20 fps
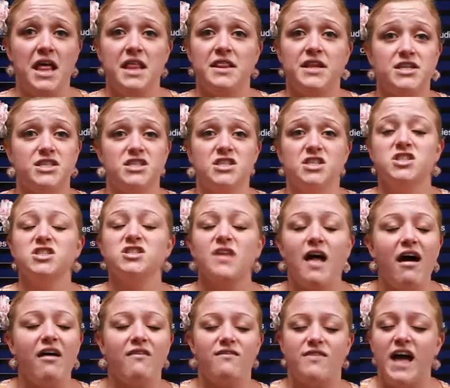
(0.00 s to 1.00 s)
There's
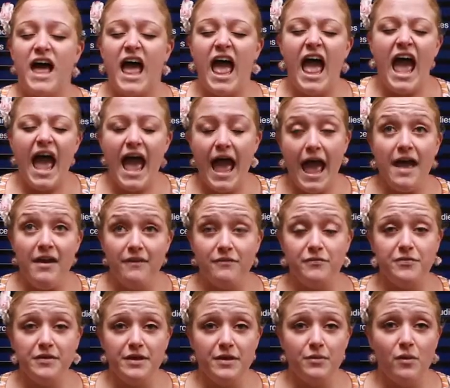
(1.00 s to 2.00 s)
love
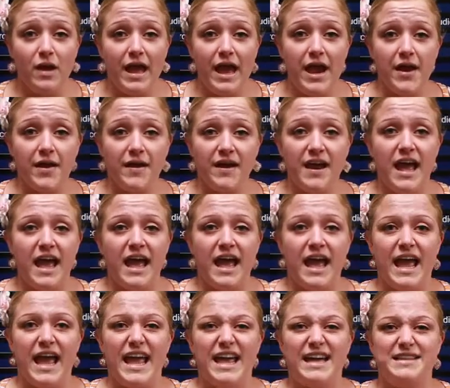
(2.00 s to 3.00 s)
everywhere,
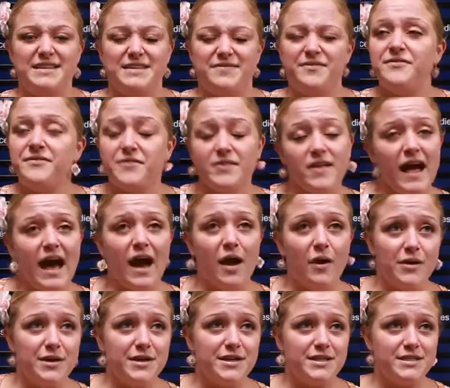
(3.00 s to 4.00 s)
and
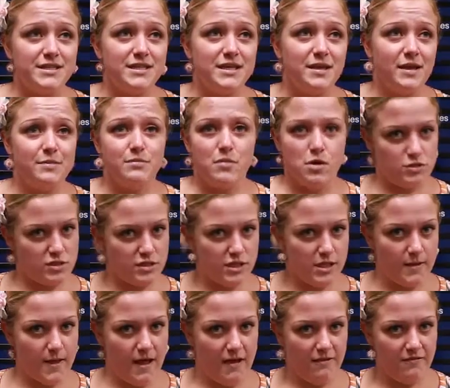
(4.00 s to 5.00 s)
flowers,
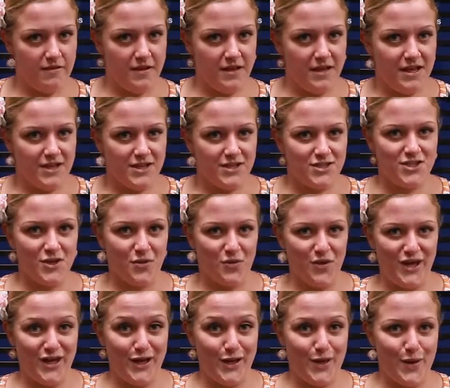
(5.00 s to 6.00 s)
mostly love. So
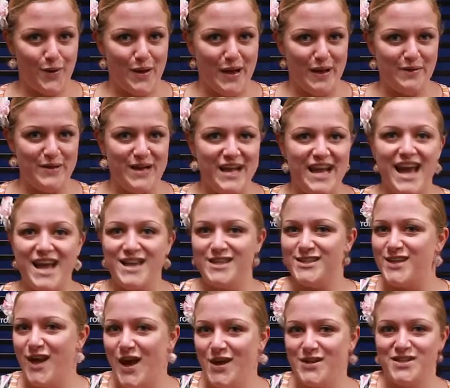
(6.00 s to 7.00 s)
we're gonna go out and
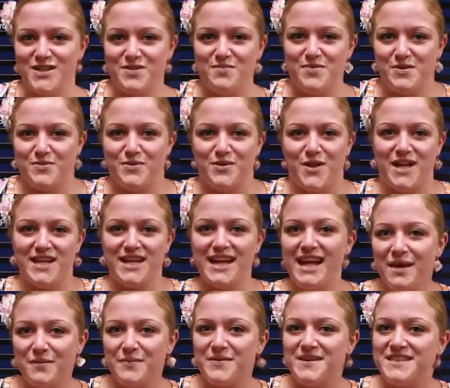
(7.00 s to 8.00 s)
talk to the people on
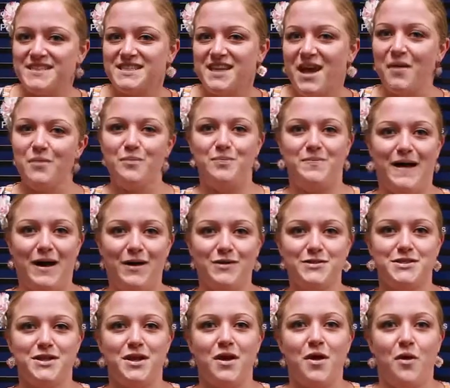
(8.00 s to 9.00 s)
campus
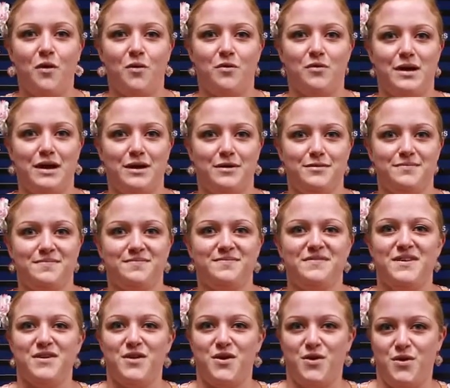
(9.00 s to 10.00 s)
about, well,
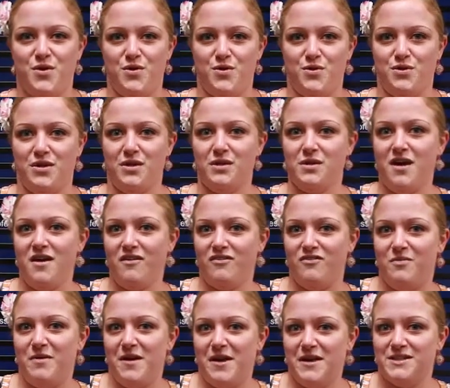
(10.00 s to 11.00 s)
who the
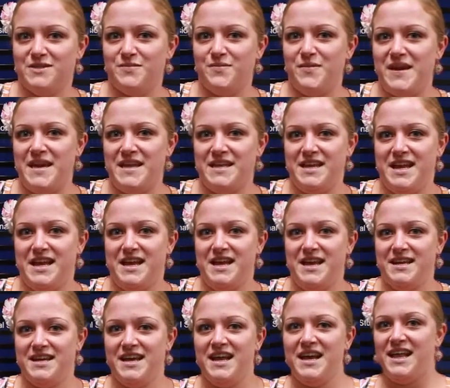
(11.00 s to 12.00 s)
love bug's
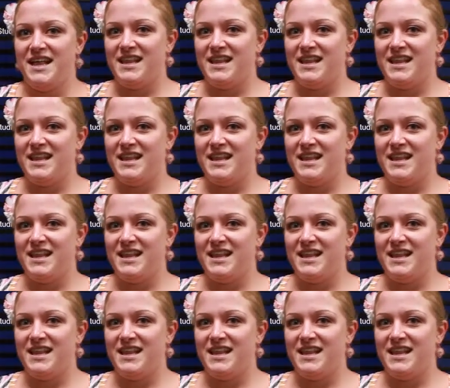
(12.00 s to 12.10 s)
bitten.